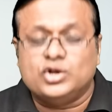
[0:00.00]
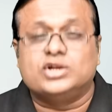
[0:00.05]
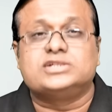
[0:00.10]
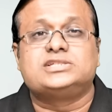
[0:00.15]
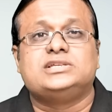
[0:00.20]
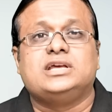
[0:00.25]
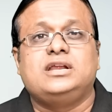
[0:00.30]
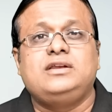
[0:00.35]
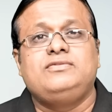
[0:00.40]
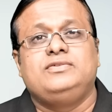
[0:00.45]

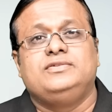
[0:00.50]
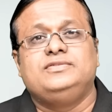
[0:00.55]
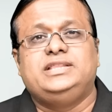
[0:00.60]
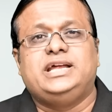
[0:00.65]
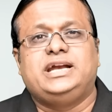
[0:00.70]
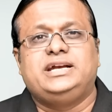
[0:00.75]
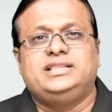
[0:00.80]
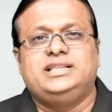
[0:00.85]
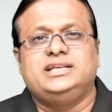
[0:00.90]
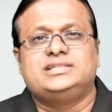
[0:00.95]
yourself
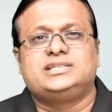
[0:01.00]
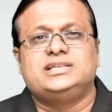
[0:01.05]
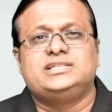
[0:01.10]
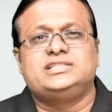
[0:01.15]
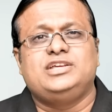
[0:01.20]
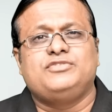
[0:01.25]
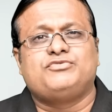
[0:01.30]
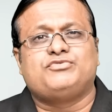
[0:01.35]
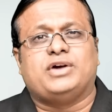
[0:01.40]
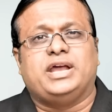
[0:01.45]
that this
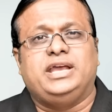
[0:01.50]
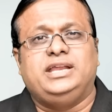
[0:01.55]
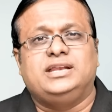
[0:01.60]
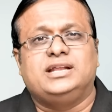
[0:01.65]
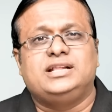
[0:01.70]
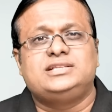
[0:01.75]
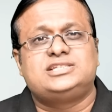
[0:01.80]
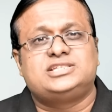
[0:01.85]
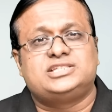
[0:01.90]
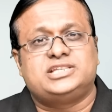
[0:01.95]
is the
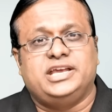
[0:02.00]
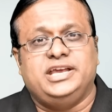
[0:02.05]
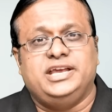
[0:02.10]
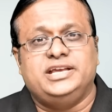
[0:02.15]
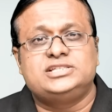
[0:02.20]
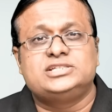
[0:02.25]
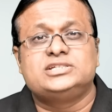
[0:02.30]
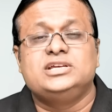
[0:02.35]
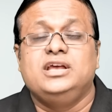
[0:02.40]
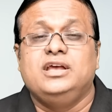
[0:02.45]
final
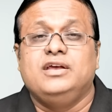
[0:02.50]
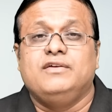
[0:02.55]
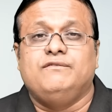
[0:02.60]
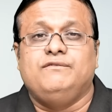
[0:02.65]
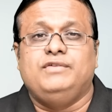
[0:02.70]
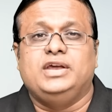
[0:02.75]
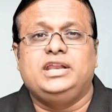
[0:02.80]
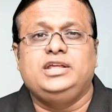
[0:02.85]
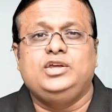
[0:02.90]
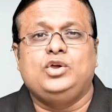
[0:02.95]
stage
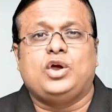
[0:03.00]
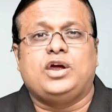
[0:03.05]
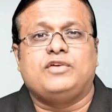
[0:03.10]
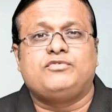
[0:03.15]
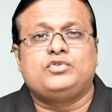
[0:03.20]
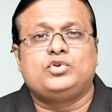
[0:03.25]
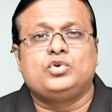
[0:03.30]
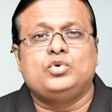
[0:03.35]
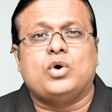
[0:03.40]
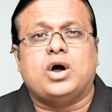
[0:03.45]
where you
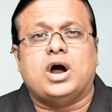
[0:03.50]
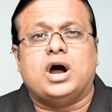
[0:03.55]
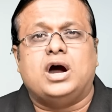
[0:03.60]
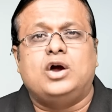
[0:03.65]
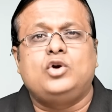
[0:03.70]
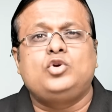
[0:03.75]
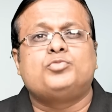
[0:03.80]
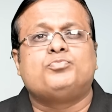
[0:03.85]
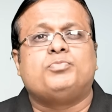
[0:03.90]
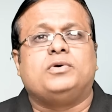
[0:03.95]
have to
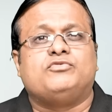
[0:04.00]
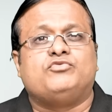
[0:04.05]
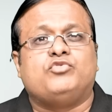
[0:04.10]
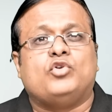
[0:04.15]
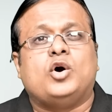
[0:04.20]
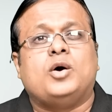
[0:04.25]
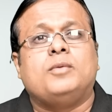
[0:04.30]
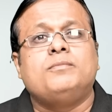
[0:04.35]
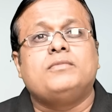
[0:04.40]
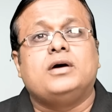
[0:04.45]

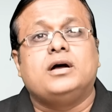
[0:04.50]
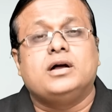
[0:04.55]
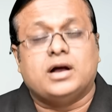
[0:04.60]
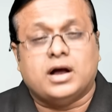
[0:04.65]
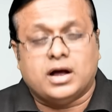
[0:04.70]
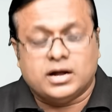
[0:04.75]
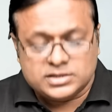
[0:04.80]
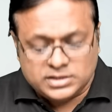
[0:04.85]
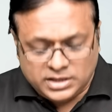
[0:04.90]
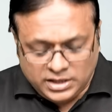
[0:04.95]
outperform,
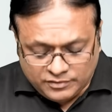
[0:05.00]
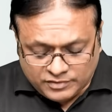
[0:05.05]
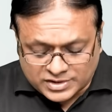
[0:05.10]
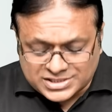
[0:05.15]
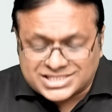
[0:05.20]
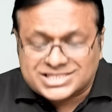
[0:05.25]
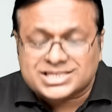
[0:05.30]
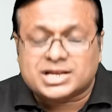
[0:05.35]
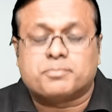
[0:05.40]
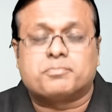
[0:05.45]

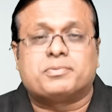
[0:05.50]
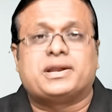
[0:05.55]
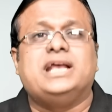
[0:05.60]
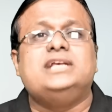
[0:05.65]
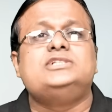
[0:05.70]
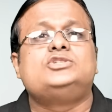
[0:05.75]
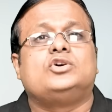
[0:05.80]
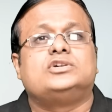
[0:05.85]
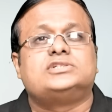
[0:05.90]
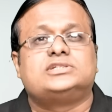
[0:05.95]
even
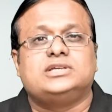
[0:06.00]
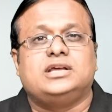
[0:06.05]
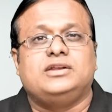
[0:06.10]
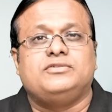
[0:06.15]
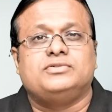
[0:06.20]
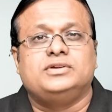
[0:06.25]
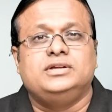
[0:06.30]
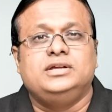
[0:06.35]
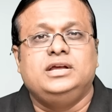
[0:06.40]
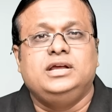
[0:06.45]
surprise
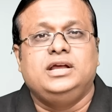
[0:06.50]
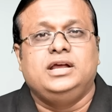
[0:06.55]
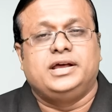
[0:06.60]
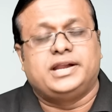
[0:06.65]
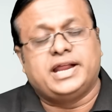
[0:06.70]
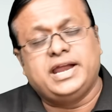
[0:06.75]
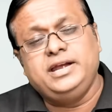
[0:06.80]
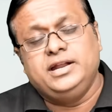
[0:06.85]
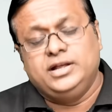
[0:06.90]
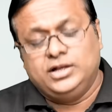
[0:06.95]
yourself,
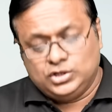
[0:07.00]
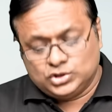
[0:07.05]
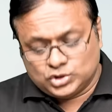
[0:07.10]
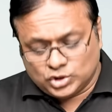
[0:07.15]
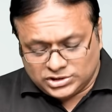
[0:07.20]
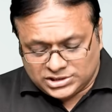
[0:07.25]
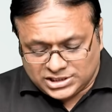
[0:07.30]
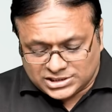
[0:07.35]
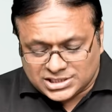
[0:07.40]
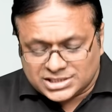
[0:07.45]
right?
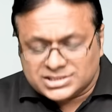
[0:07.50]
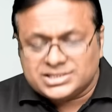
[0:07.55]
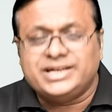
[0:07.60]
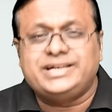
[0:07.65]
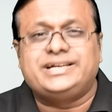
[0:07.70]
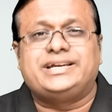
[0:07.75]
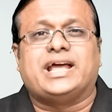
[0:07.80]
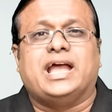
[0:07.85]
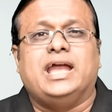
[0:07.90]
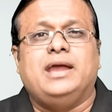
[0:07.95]
So this is
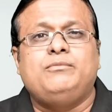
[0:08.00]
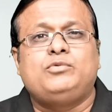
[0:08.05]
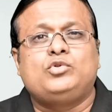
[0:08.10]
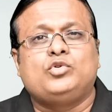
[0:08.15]
the time